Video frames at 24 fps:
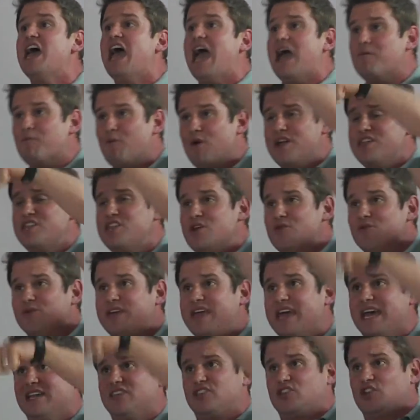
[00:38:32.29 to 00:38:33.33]
And when you
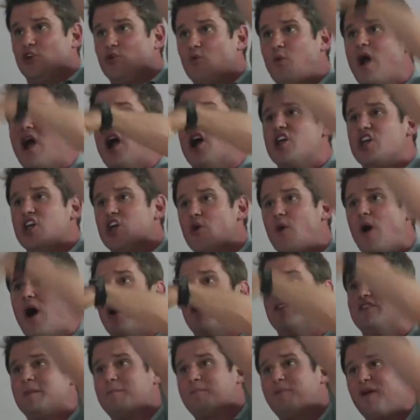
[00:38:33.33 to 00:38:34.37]
get to where you
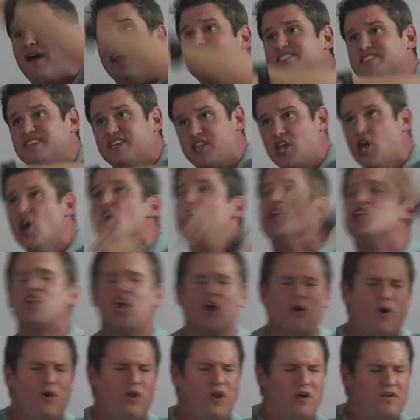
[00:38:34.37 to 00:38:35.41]
are in the present,
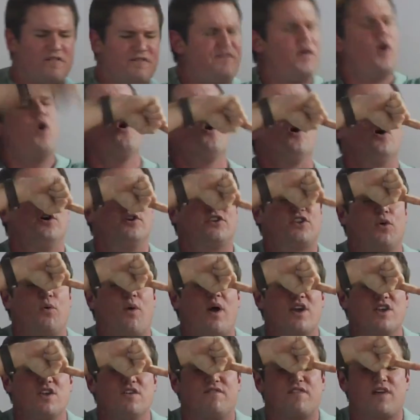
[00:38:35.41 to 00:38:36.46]
you will look forward to
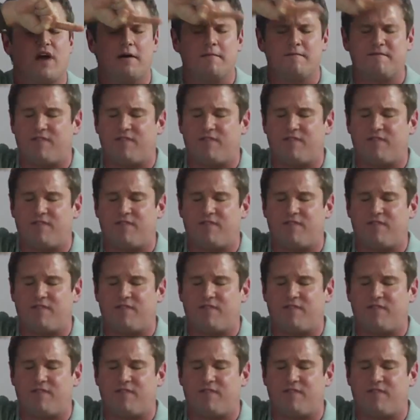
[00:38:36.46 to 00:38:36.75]
where you've come